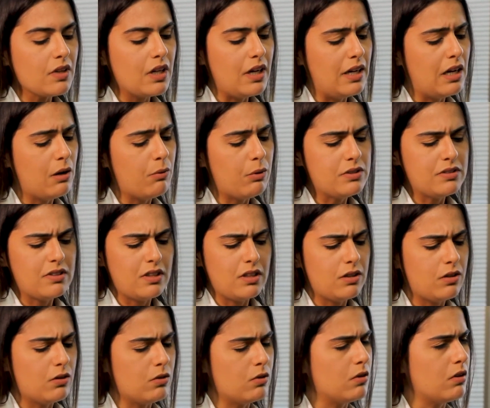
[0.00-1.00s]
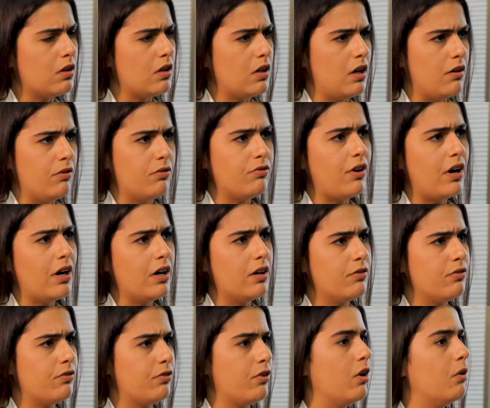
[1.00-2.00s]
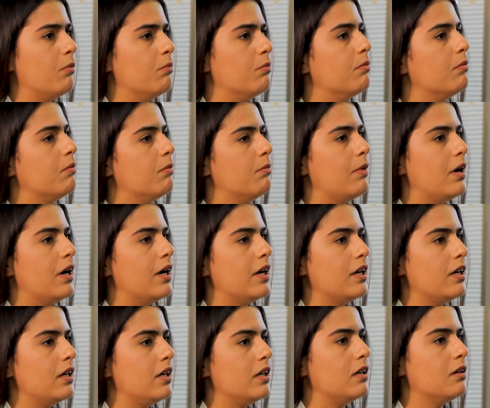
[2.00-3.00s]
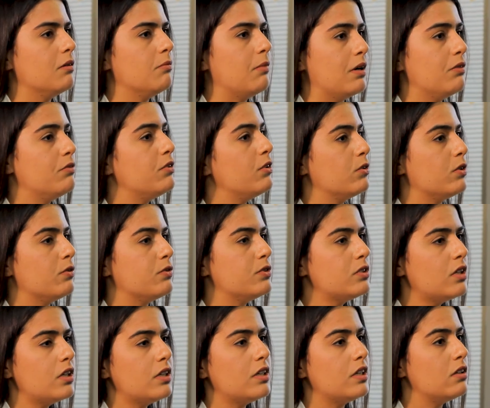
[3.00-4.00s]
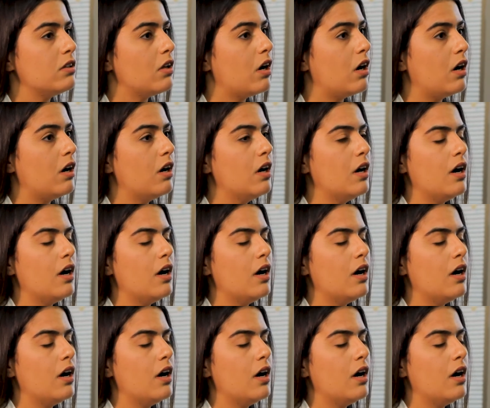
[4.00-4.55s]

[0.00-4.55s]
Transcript: And I was a little far from my field of study, law.